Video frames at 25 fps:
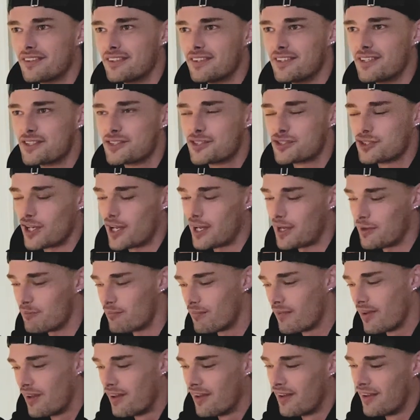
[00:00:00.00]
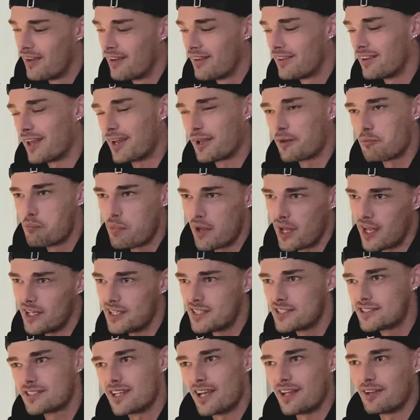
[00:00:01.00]
same like
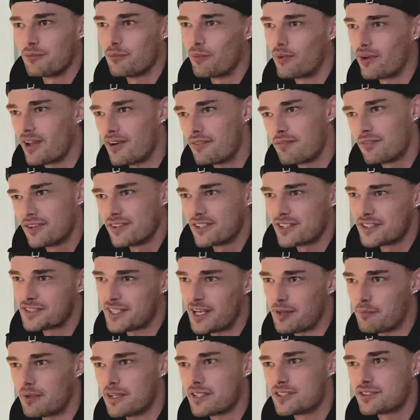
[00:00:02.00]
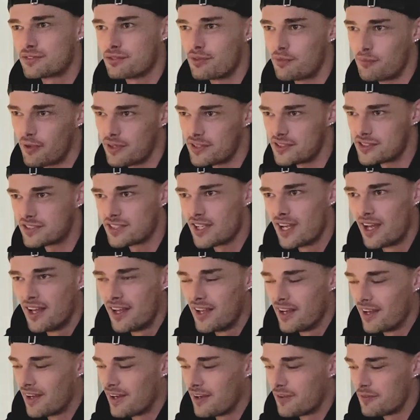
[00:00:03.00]
bass and whatever, the same instruments
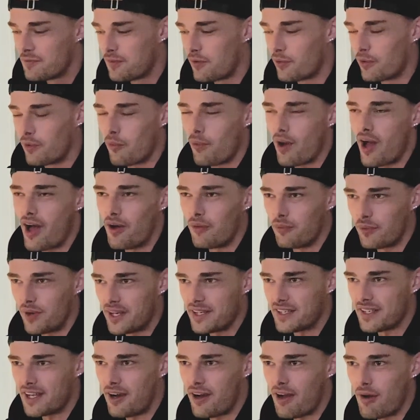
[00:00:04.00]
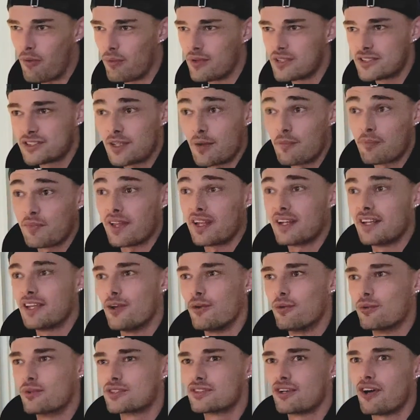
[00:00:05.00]
for a while right now. I want something
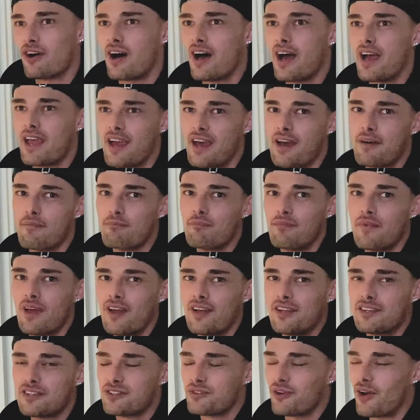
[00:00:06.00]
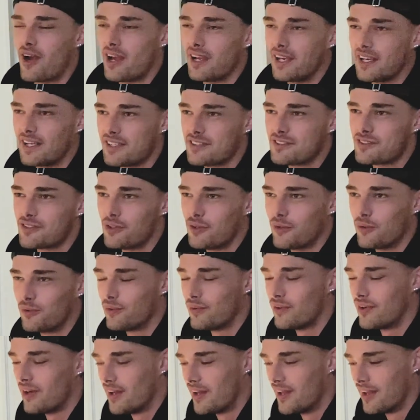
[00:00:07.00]
new. So I am trying
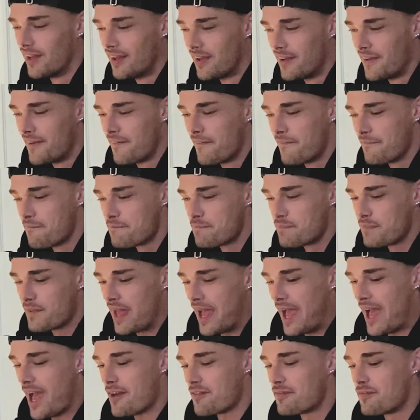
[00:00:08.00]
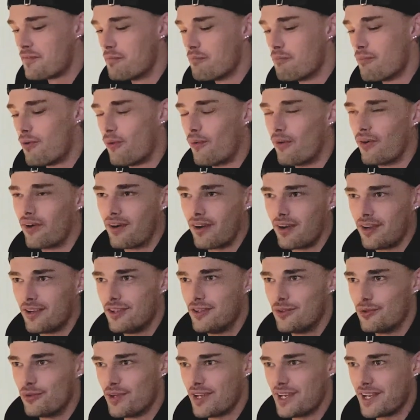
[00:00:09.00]
to have more
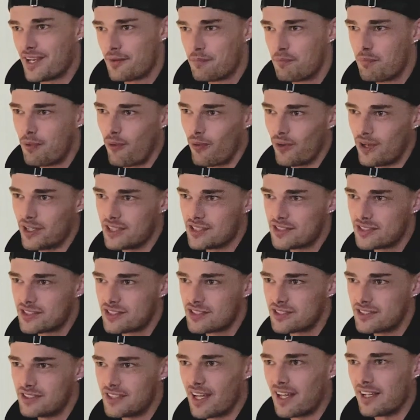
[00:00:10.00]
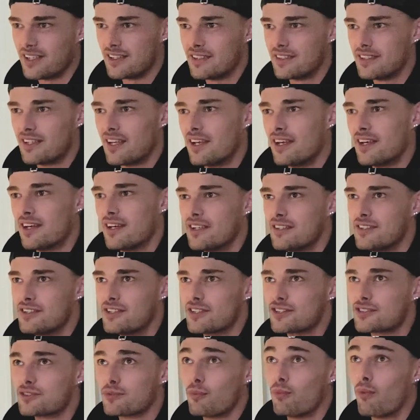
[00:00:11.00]
unique points than
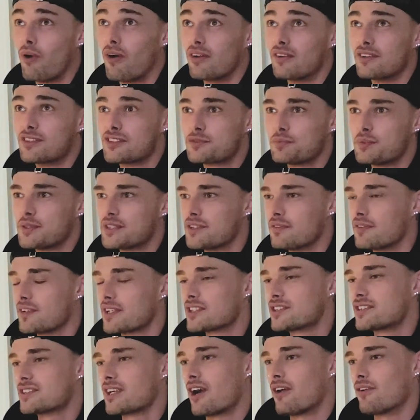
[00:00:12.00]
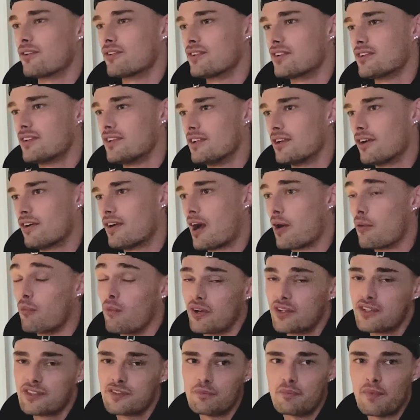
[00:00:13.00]
just one specific sound. You know, I
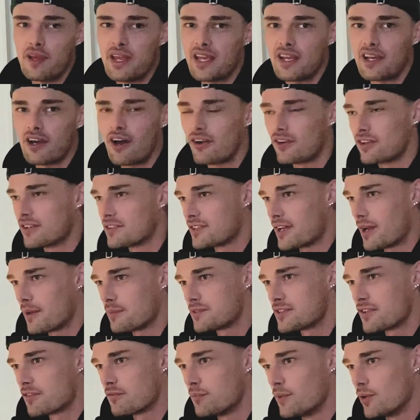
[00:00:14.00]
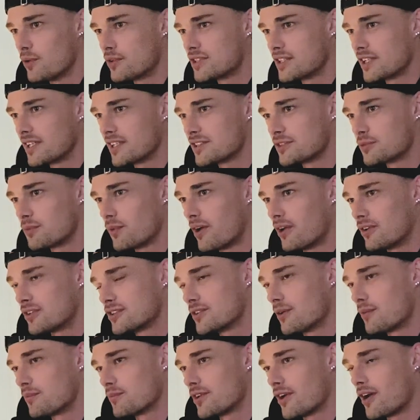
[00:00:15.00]
want to make other types of music as well
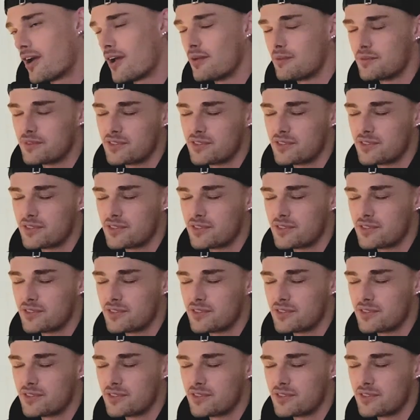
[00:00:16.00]
sometimes.